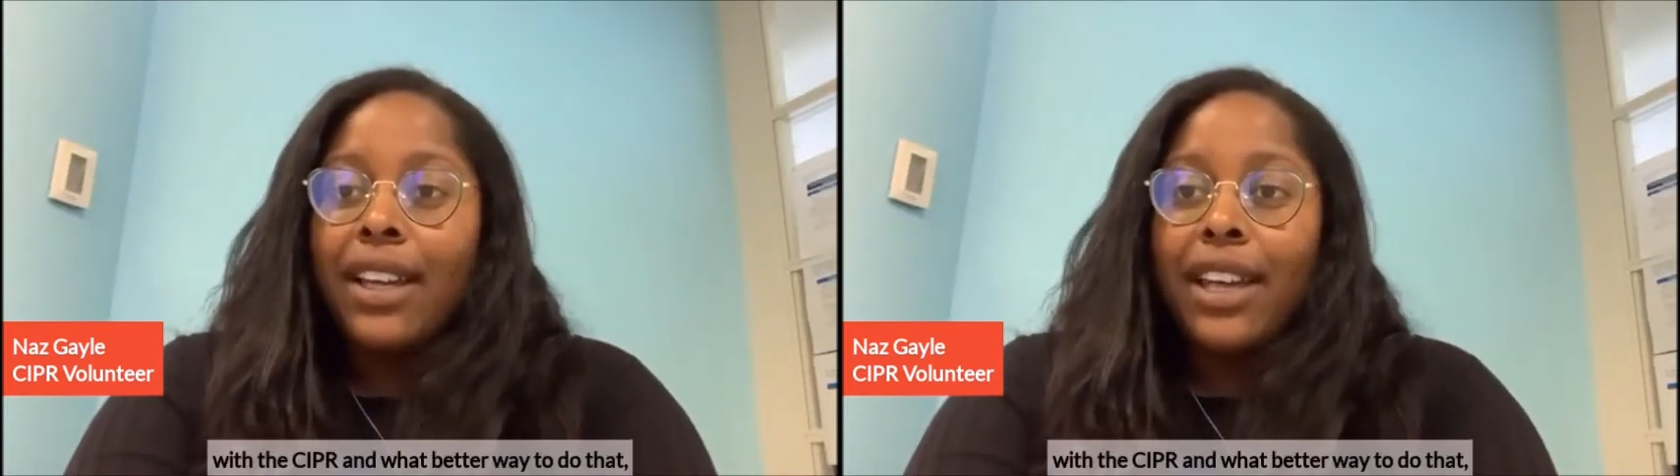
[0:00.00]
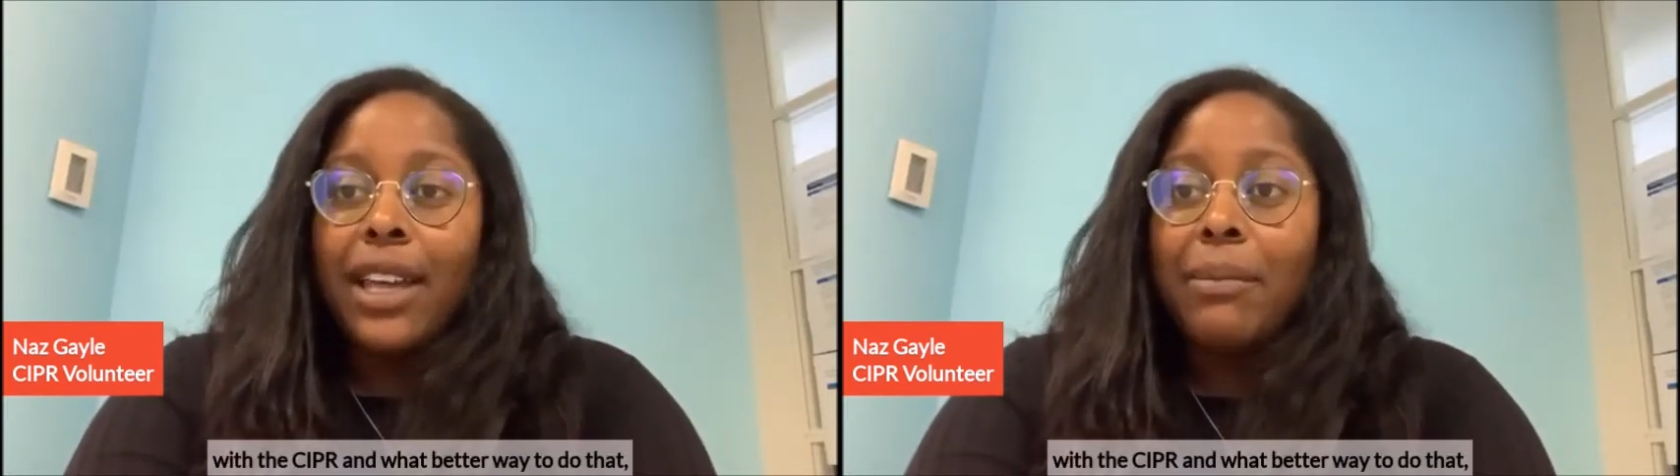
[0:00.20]

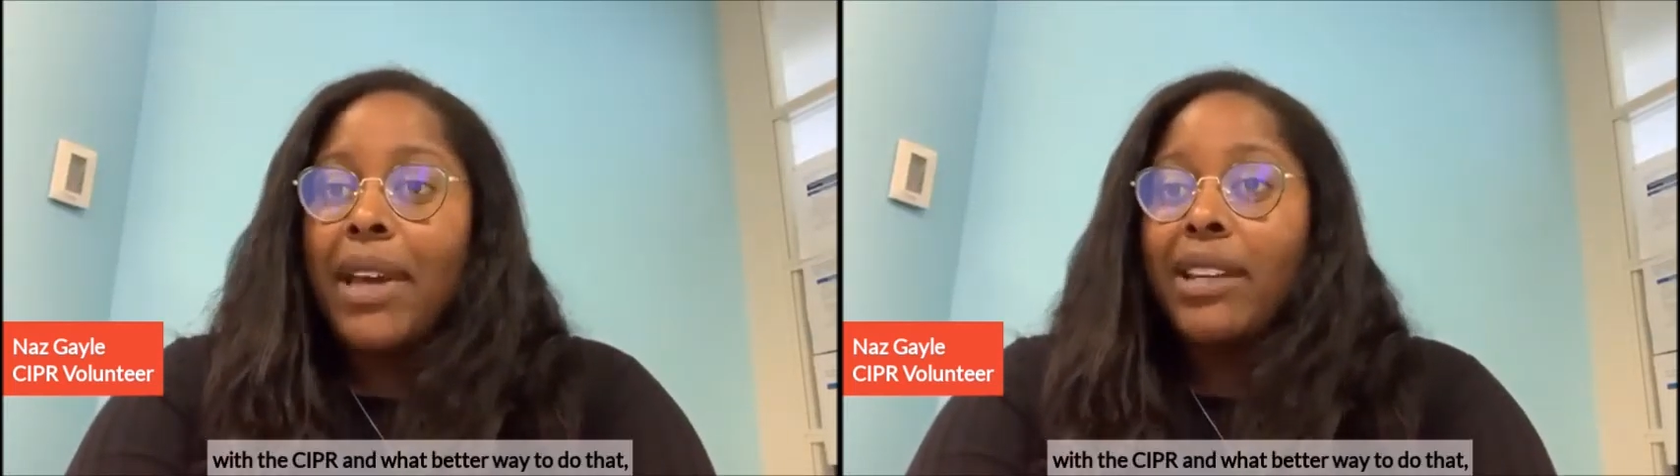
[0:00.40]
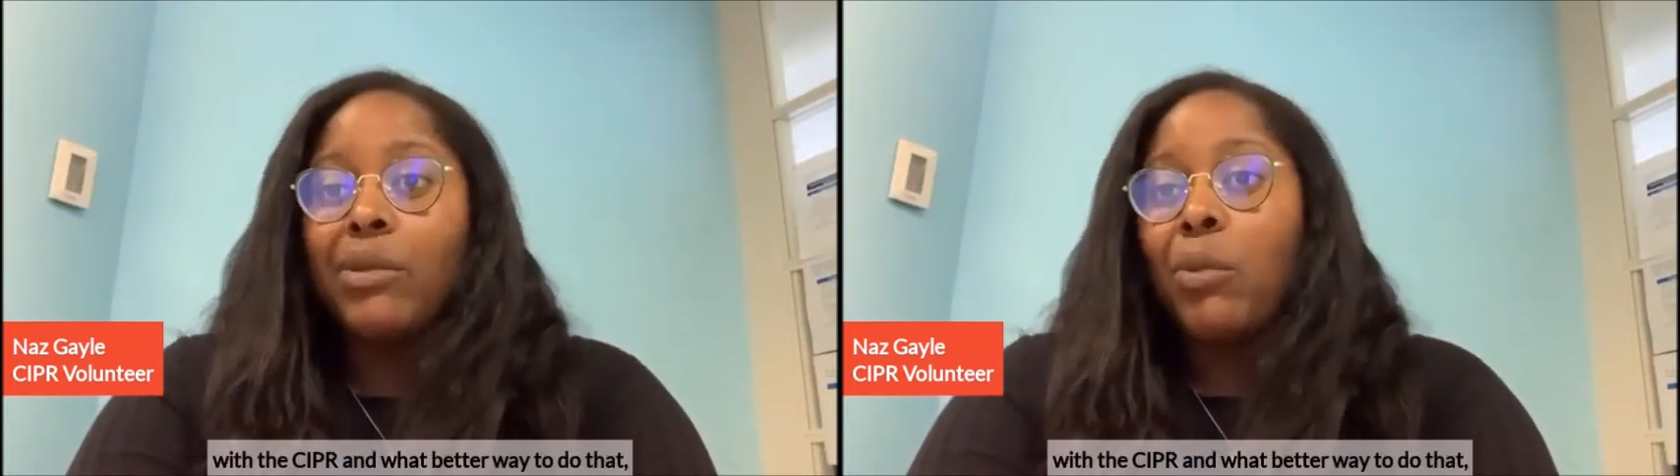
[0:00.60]
Um,
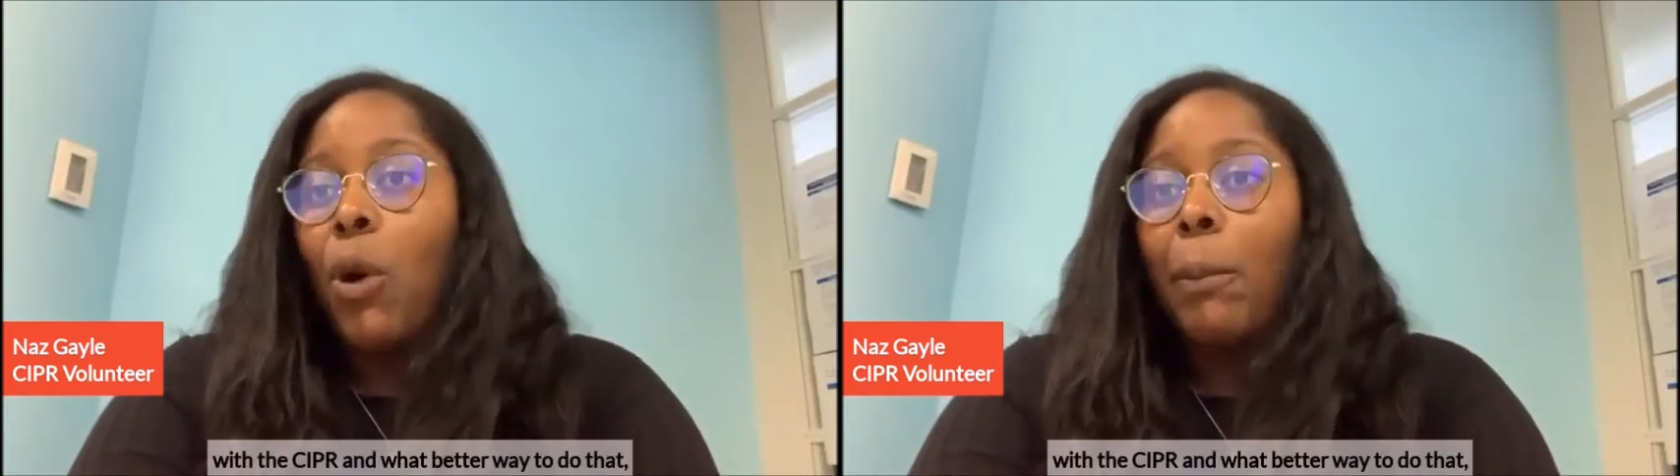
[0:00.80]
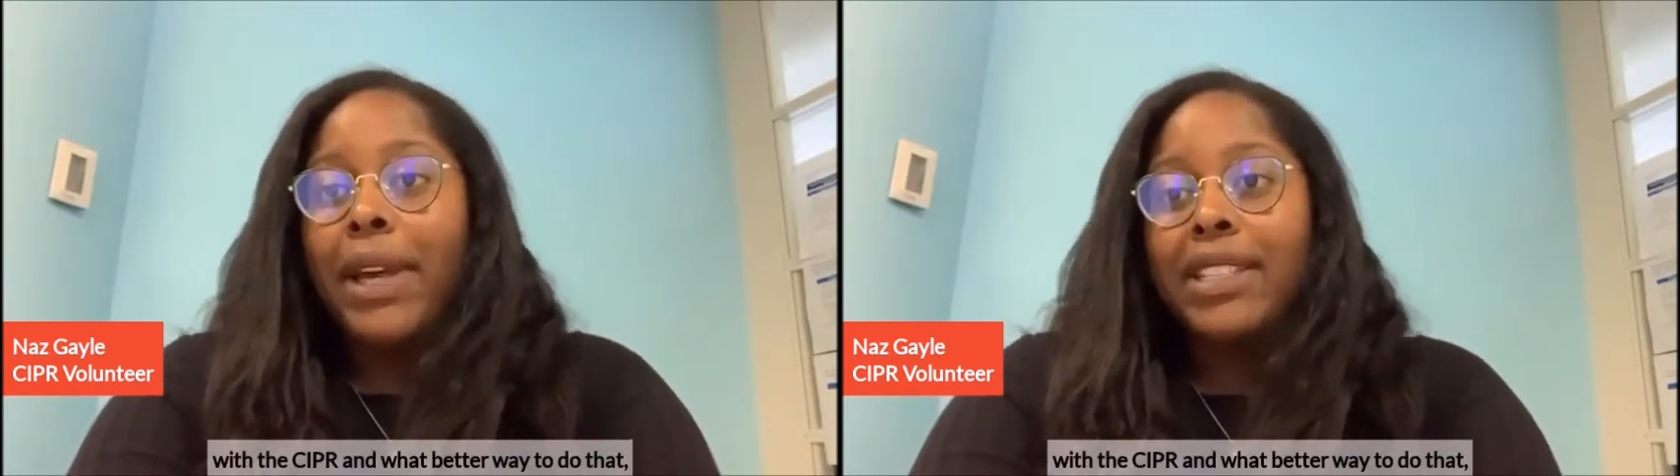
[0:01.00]
and
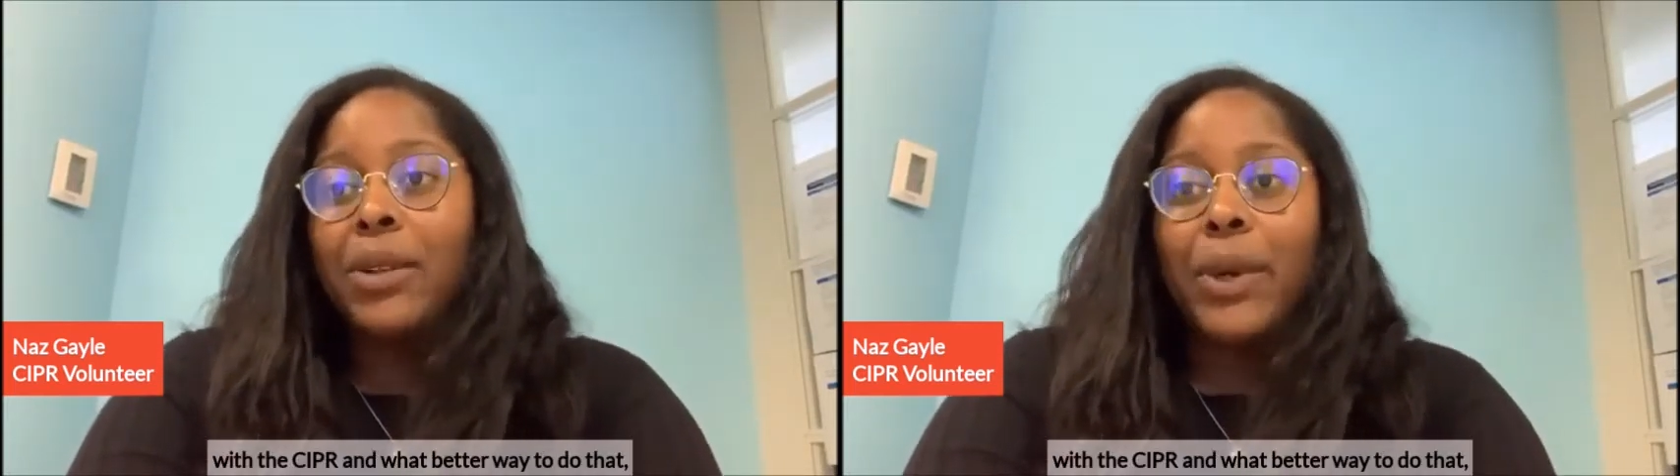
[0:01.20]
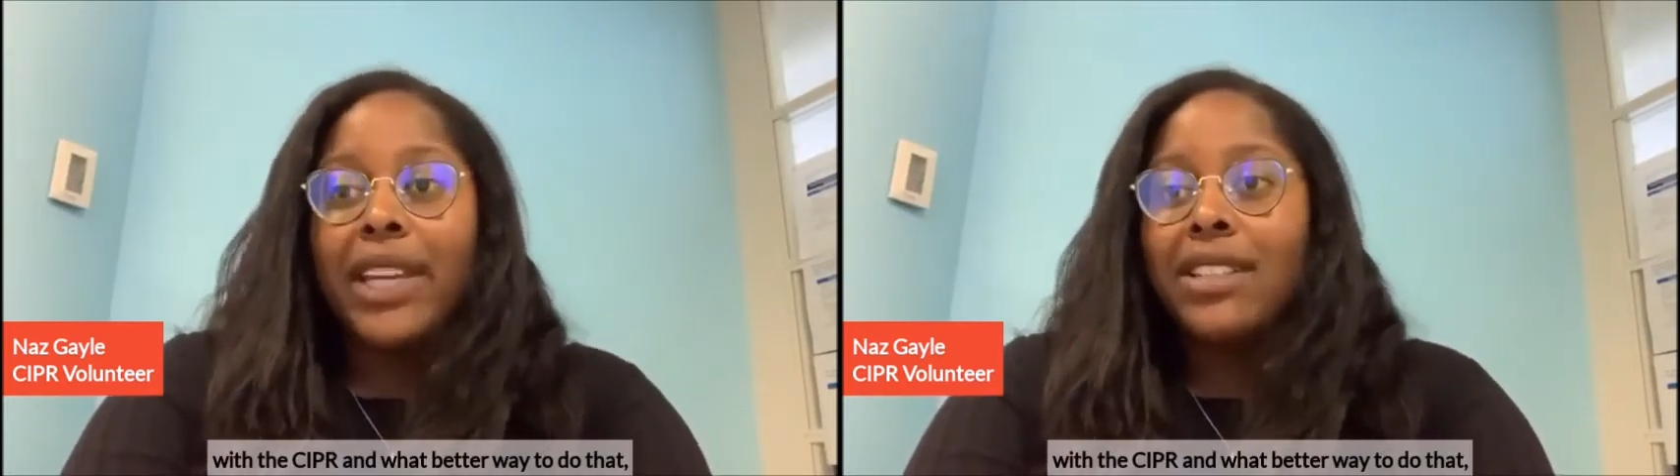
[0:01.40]
what
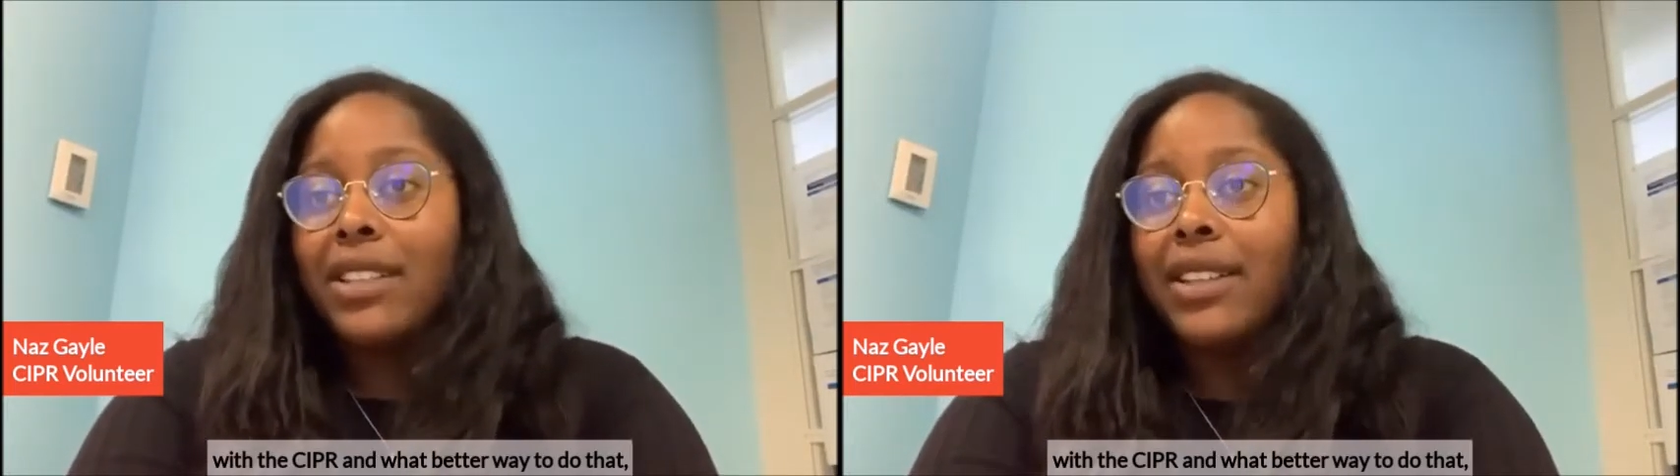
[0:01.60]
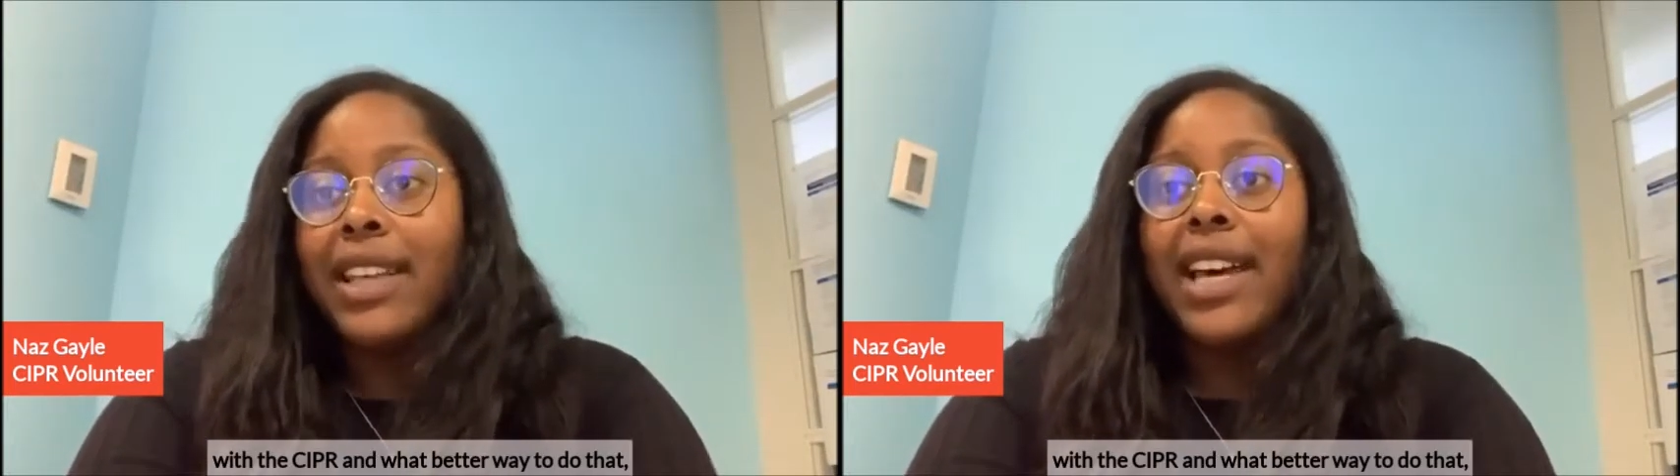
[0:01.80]
better way to
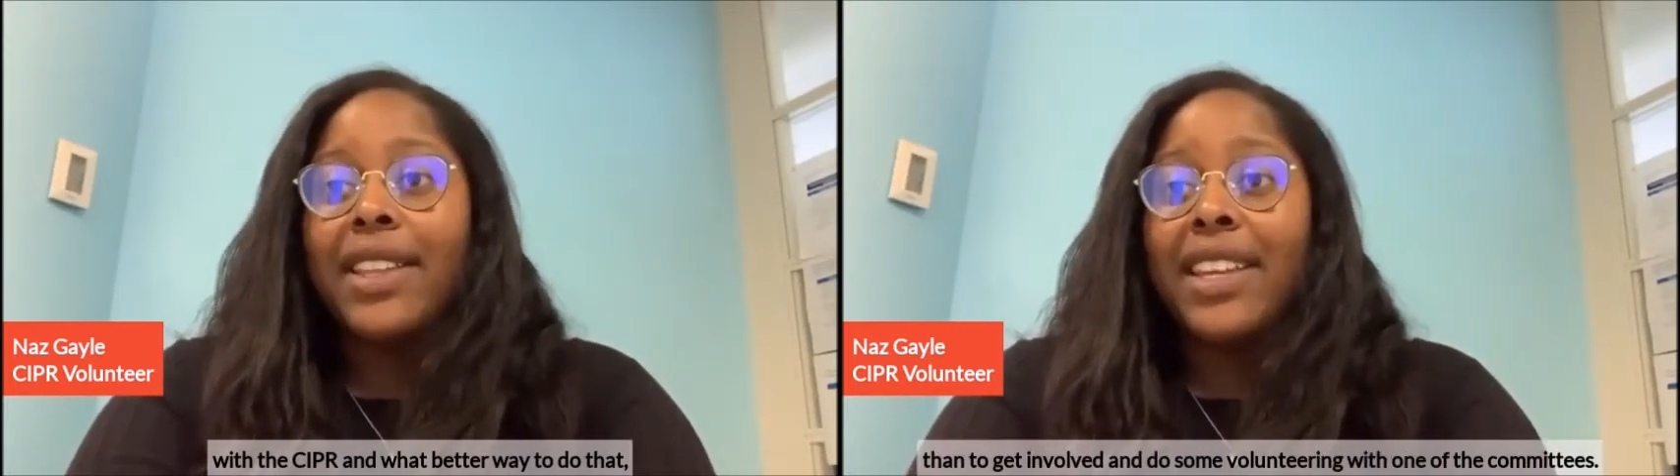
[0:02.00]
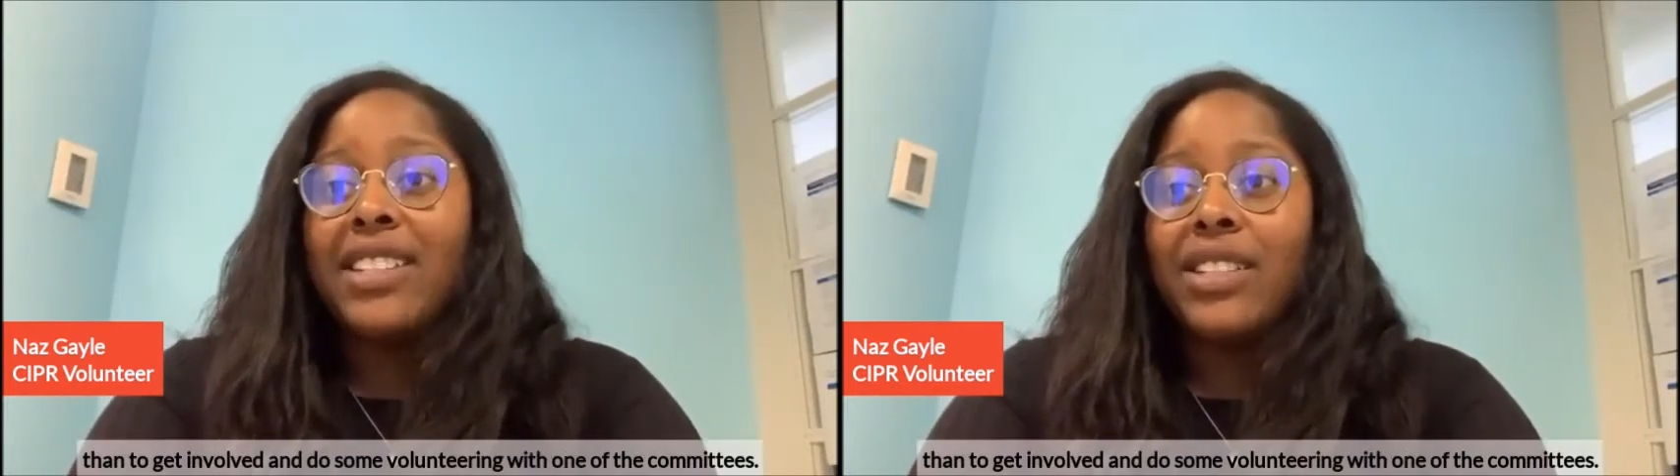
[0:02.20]
do
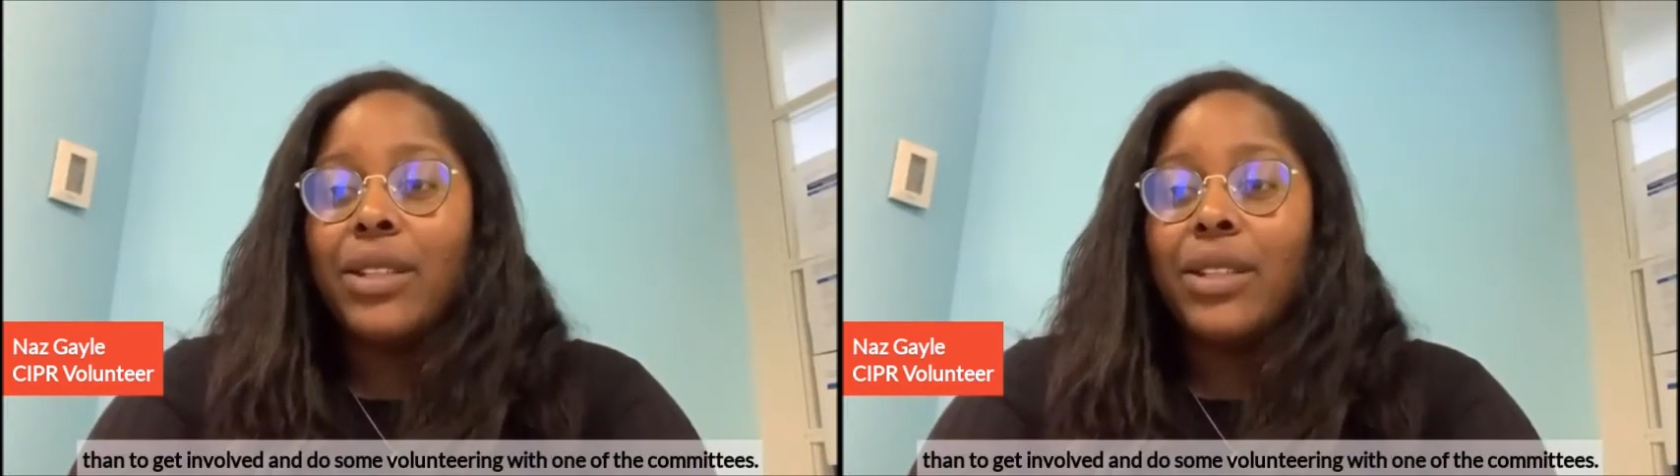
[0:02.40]
that than